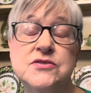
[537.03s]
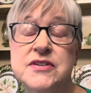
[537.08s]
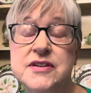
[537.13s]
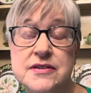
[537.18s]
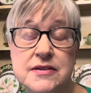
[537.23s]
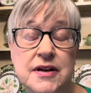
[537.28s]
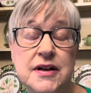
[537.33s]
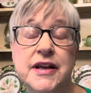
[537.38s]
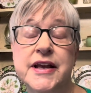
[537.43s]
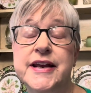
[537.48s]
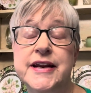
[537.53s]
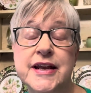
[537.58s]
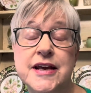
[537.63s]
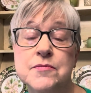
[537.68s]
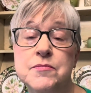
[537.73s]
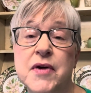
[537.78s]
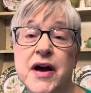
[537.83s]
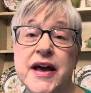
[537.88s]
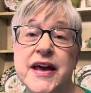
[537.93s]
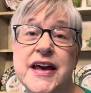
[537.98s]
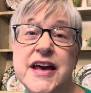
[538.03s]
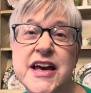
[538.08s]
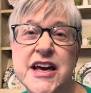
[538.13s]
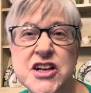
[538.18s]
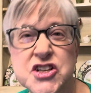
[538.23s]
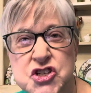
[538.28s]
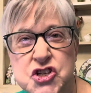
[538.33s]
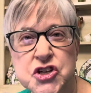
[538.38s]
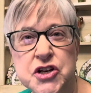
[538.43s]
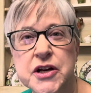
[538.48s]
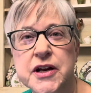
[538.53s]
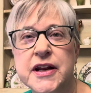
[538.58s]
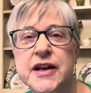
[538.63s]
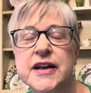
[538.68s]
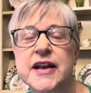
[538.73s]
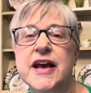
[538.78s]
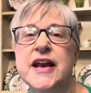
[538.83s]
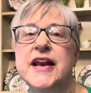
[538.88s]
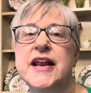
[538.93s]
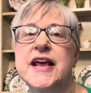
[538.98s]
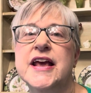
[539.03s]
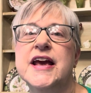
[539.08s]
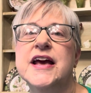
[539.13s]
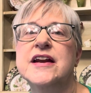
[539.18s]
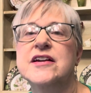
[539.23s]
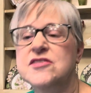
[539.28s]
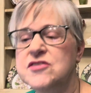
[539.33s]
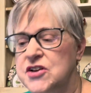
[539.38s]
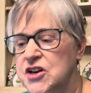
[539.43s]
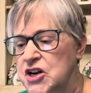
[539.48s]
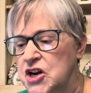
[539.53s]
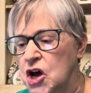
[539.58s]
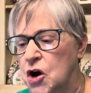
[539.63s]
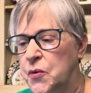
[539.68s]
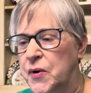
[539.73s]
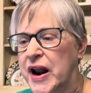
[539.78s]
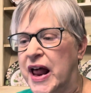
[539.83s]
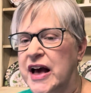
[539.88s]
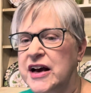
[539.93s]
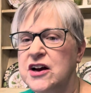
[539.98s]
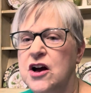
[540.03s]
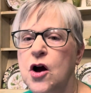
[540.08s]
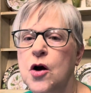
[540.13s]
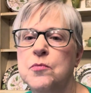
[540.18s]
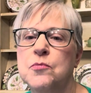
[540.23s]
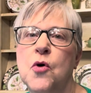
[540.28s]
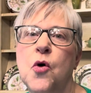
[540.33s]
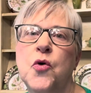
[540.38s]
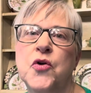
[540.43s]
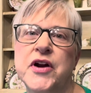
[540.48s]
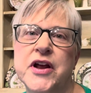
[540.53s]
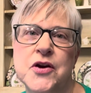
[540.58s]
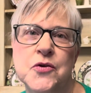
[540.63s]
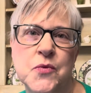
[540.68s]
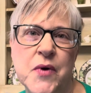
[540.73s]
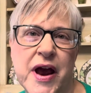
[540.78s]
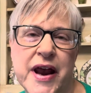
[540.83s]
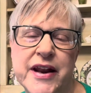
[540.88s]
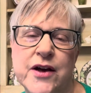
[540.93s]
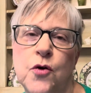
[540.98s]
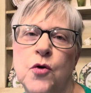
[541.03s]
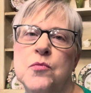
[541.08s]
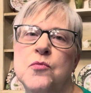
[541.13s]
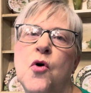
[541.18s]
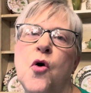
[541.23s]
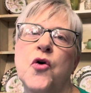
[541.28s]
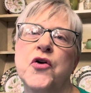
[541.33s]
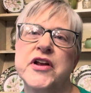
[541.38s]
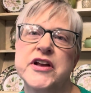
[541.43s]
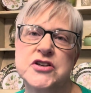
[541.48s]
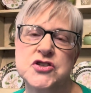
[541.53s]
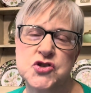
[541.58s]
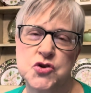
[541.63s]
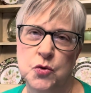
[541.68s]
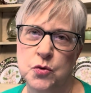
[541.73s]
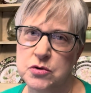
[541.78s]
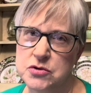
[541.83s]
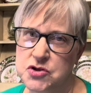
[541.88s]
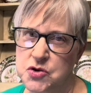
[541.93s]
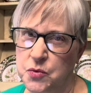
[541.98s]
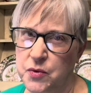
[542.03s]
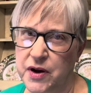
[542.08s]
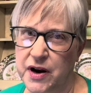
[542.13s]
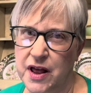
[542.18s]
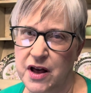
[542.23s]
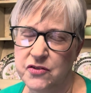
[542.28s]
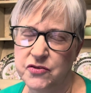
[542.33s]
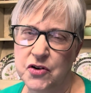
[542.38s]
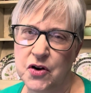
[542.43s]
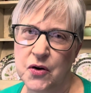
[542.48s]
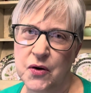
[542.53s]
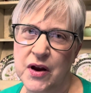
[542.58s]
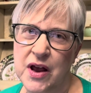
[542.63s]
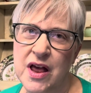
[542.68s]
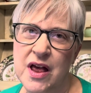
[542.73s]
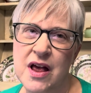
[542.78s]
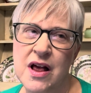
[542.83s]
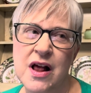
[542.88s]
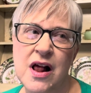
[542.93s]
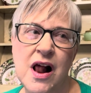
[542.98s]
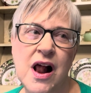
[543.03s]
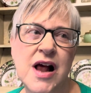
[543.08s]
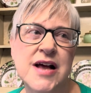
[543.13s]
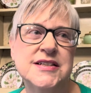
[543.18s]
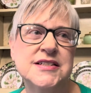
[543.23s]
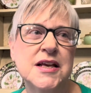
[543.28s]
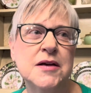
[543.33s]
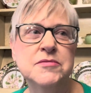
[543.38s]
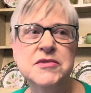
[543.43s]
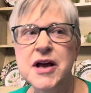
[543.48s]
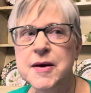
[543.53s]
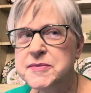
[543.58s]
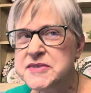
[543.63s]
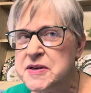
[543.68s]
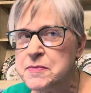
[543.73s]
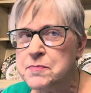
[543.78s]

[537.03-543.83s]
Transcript: cleaning my kitchen and getting it, what I call morning ready or morning chores or whatever. Sometimes it